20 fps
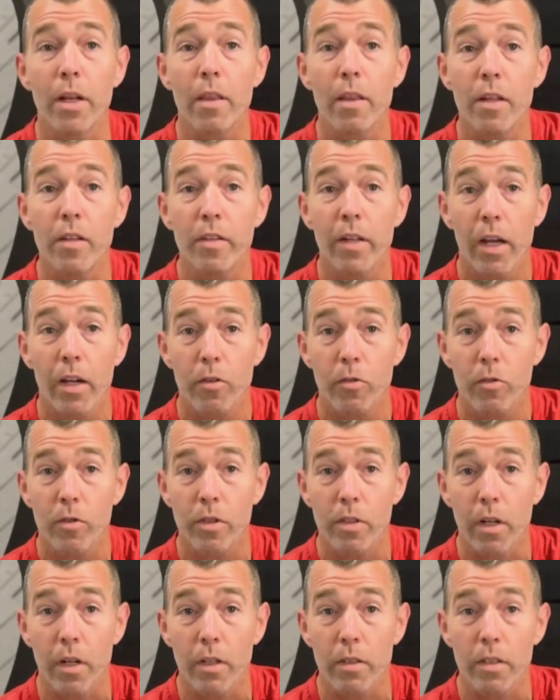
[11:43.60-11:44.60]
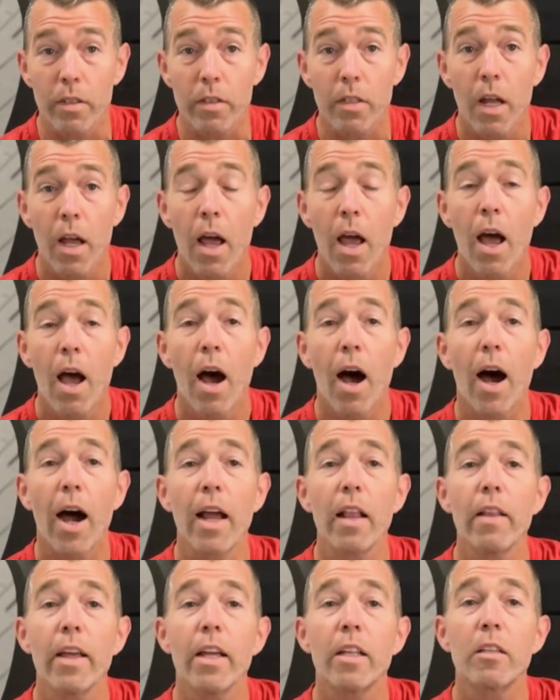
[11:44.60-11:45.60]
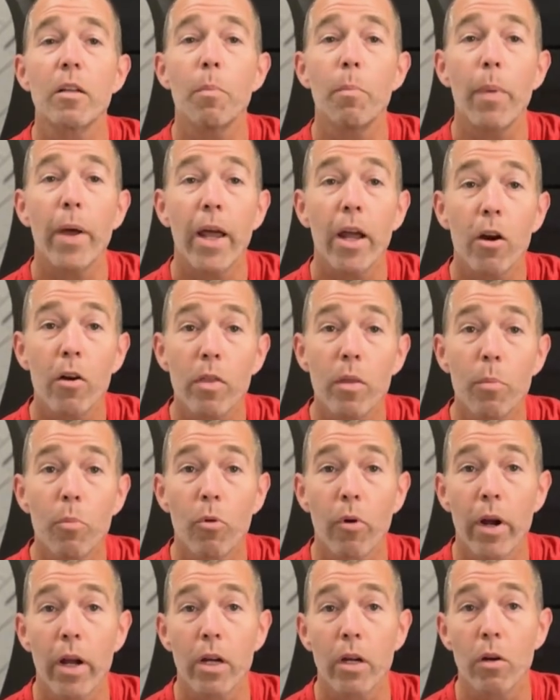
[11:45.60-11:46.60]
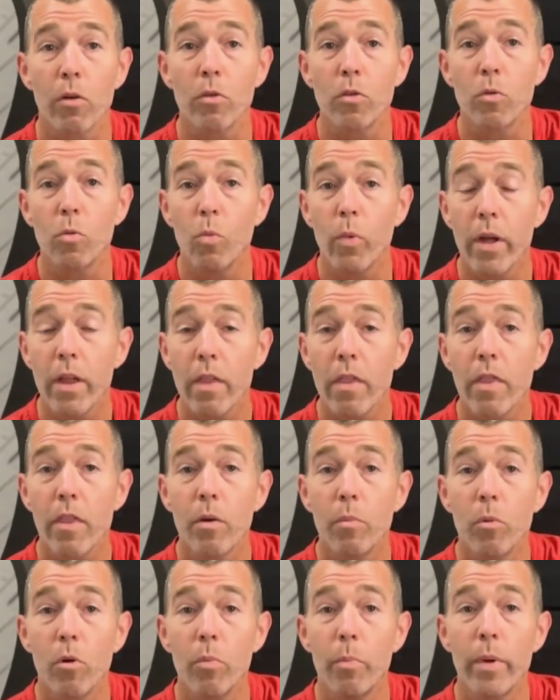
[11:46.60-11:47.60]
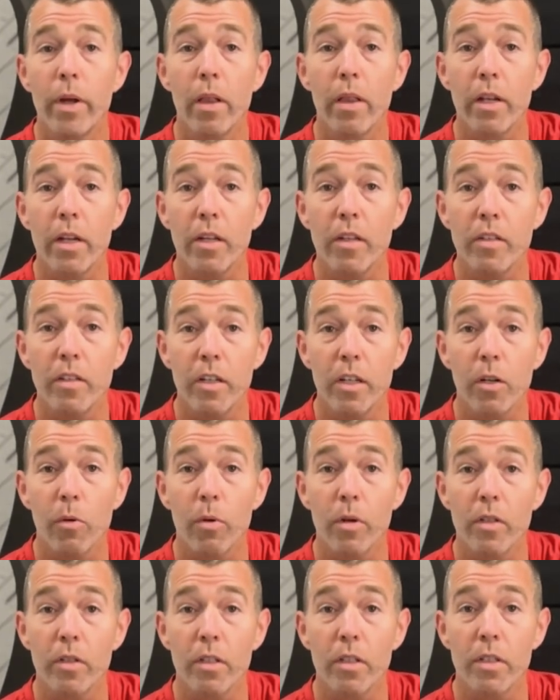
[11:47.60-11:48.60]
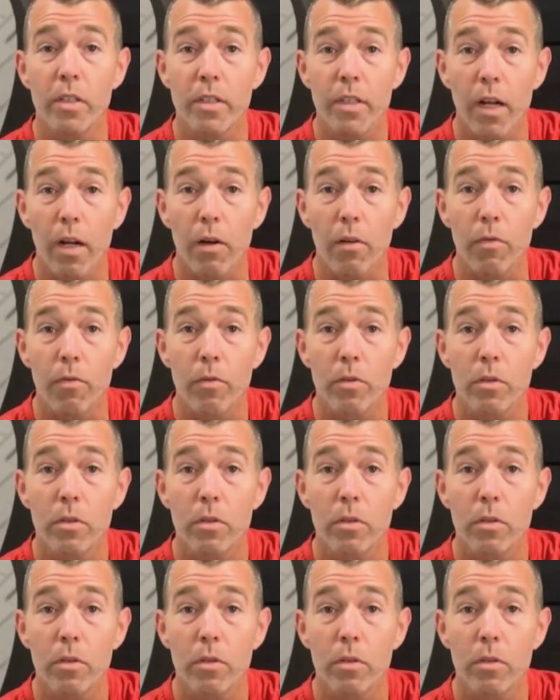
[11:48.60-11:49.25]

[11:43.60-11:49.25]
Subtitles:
these exercises, I like to pair the breakouts with the mobility sequence itself